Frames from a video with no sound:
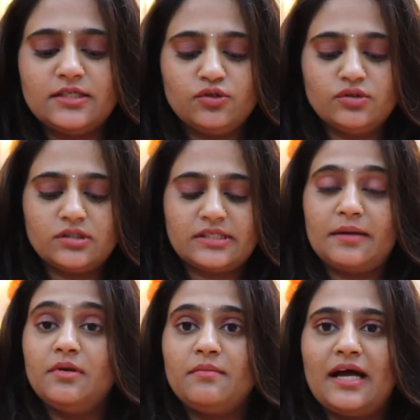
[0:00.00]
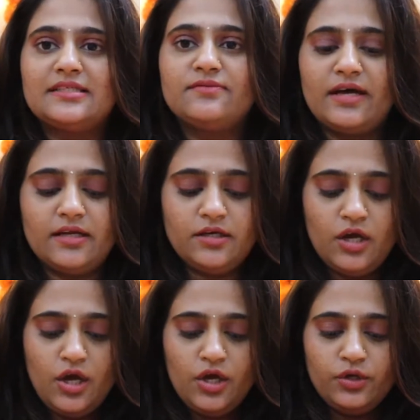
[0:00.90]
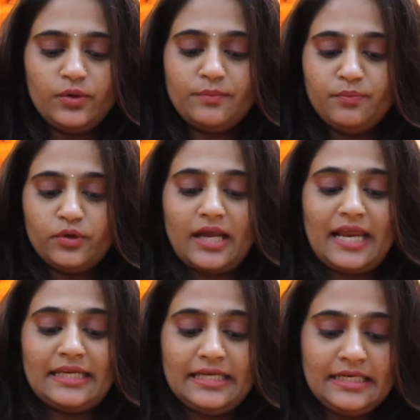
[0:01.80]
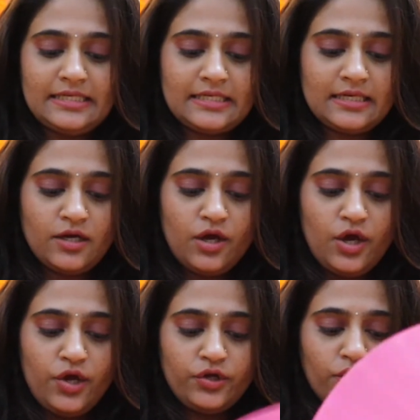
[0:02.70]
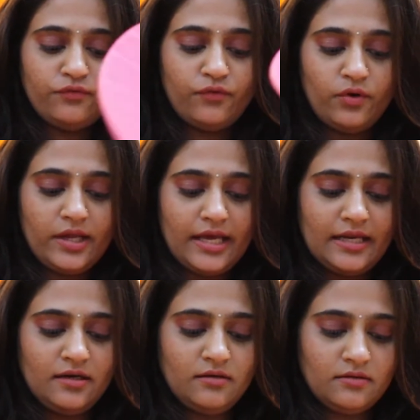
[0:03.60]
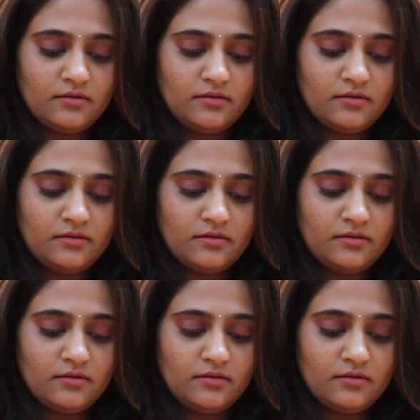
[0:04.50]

are those table mats wherein you can put and eat your food in.